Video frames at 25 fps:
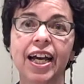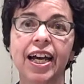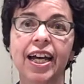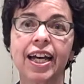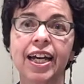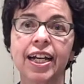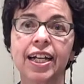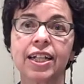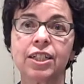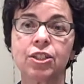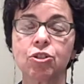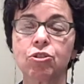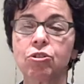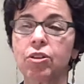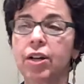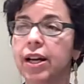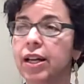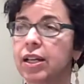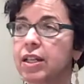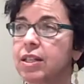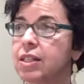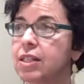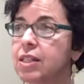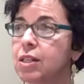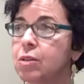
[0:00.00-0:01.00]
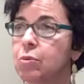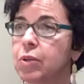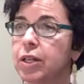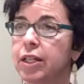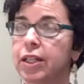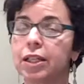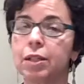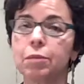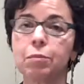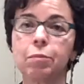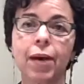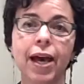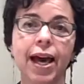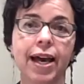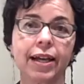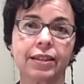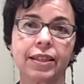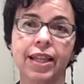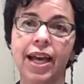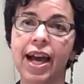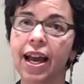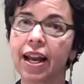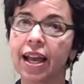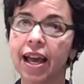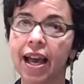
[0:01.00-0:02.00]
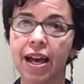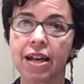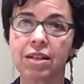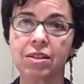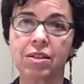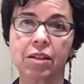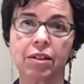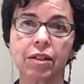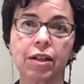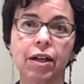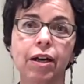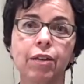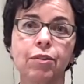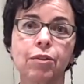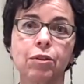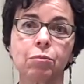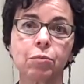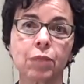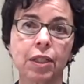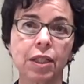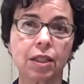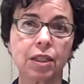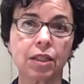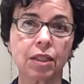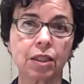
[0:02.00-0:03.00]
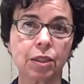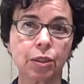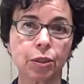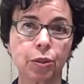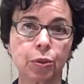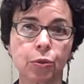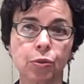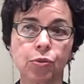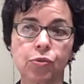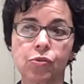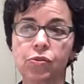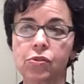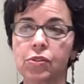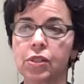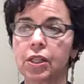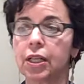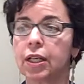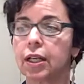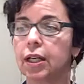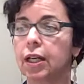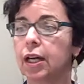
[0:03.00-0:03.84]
and trying to see what impact that has on other media use.